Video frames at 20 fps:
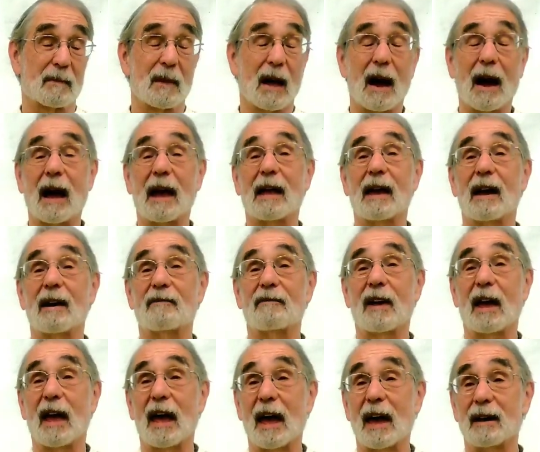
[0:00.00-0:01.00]
I have
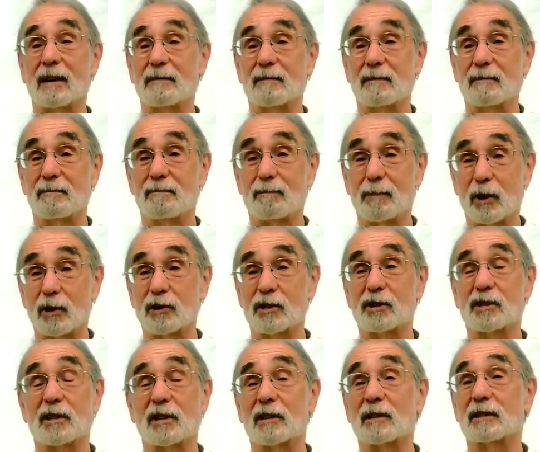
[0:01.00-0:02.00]
had
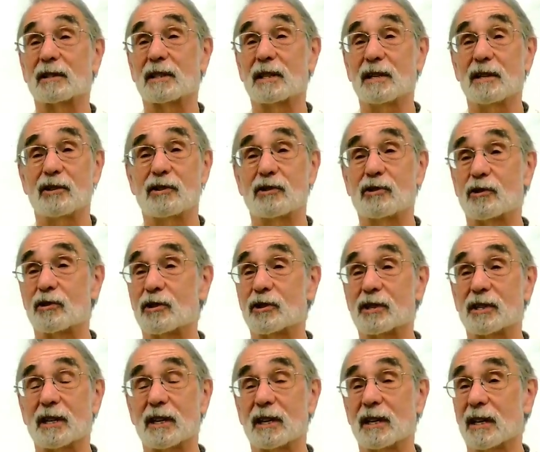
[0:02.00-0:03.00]
personal
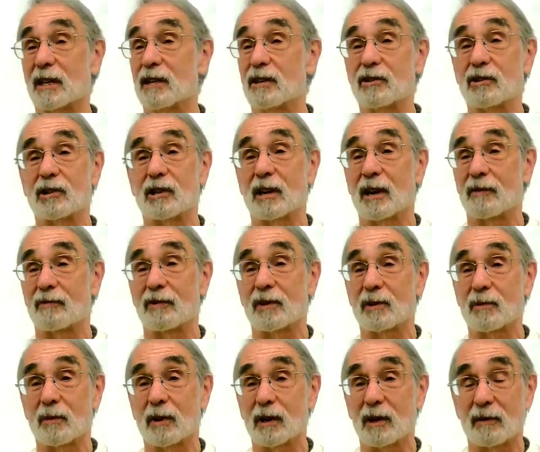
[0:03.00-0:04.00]
teachers in each and
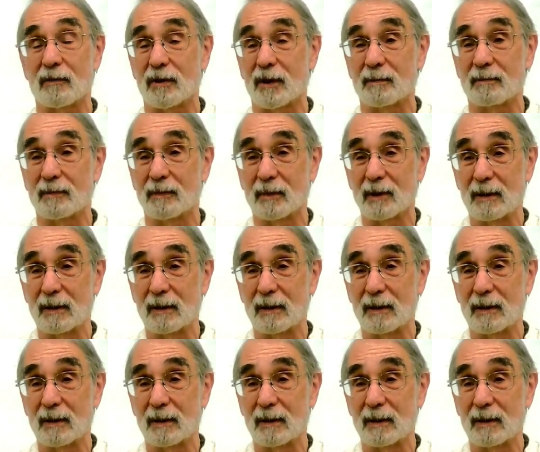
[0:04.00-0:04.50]
every one of them.